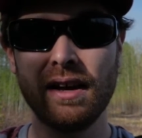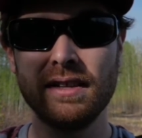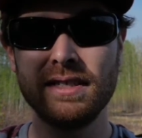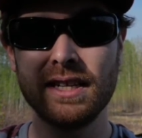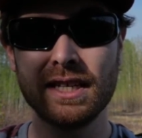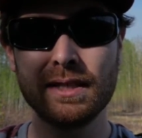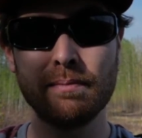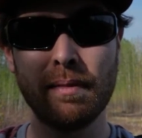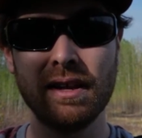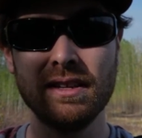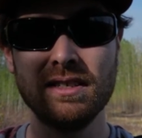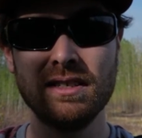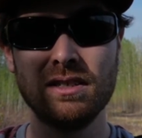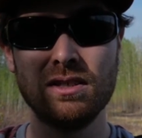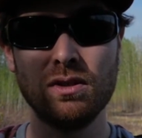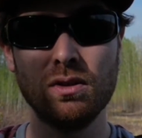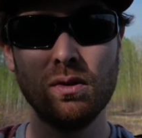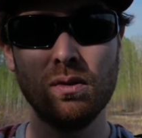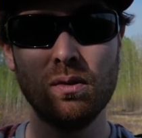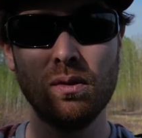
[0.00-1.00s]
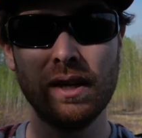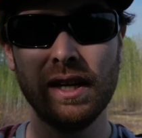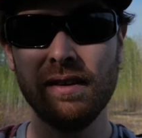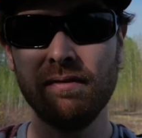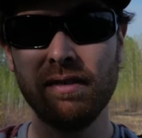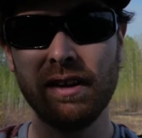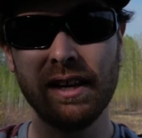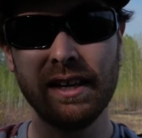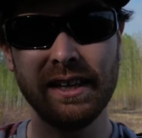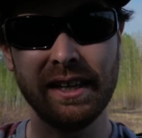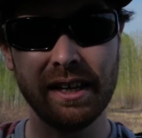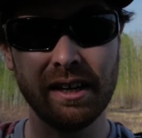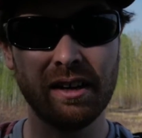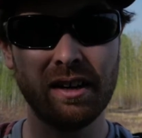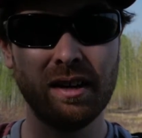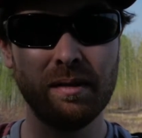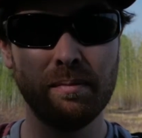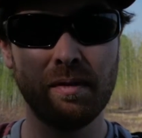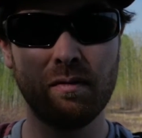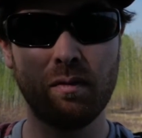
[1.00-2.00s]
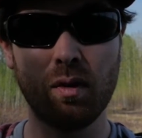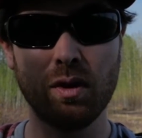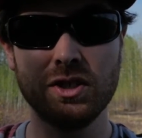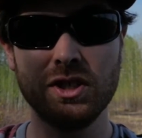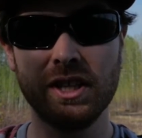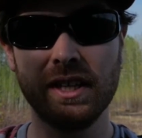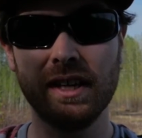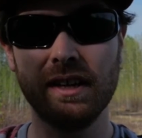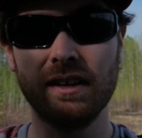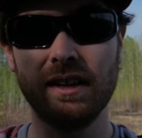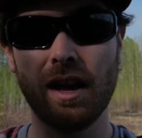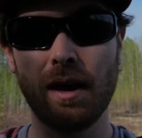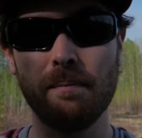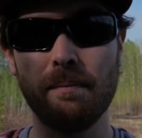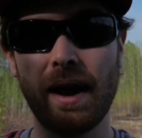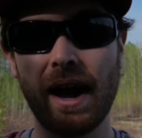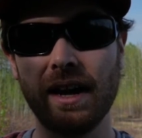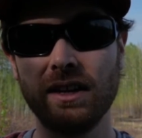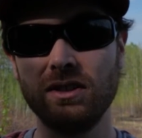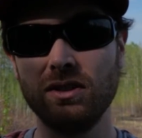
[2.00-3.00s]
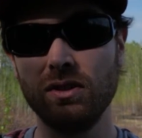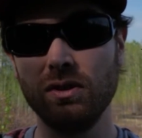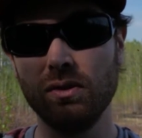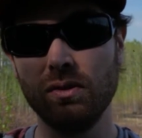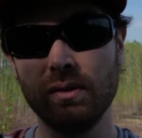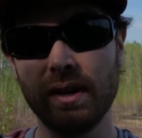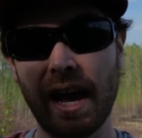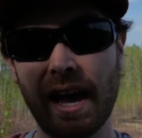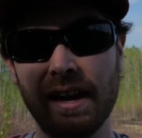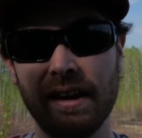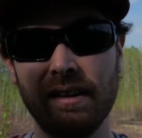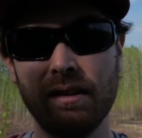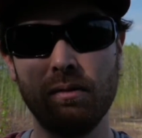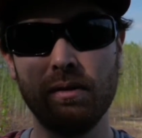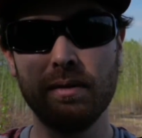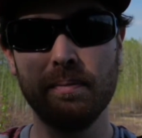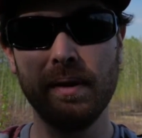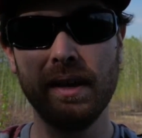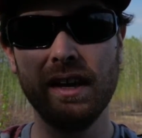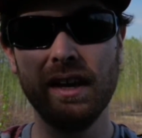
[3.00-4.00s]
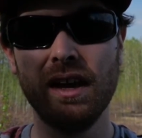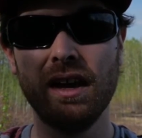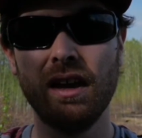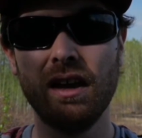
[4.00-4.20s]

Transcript: 6 months to even a year before she can come back to Canada with me.